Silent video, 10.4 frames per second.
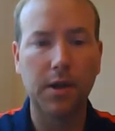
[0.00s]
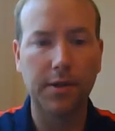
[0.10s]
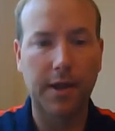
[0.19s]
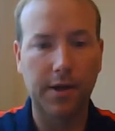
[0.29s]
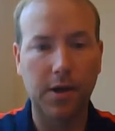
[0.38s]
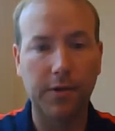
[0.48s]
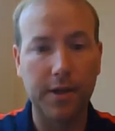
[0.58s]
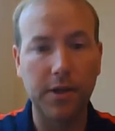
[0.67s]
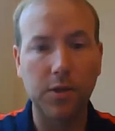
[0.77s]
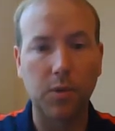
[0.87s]
that a code
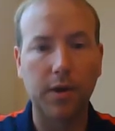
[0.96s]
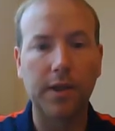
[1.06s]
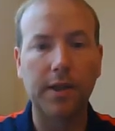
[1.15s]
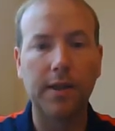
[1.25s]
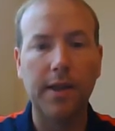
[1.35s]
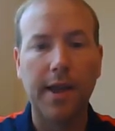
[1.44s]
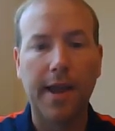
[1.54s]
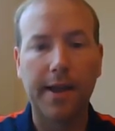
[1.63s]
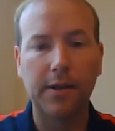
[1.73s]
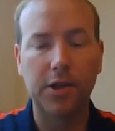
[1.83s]
is working
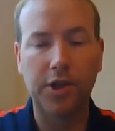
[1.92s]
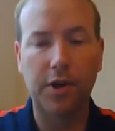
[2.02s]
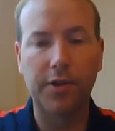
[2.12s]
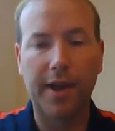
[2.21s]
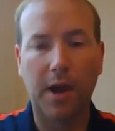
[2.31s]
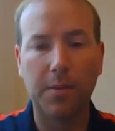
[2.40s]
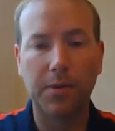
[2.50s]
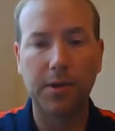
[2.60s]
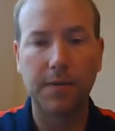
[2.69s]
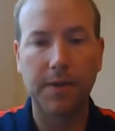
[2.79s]
and to share the
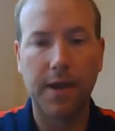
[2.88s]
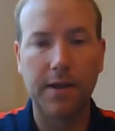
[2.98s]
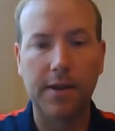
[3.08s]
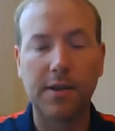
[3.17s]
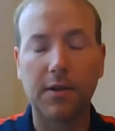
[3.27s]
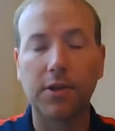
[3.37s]
outputs of that. It's an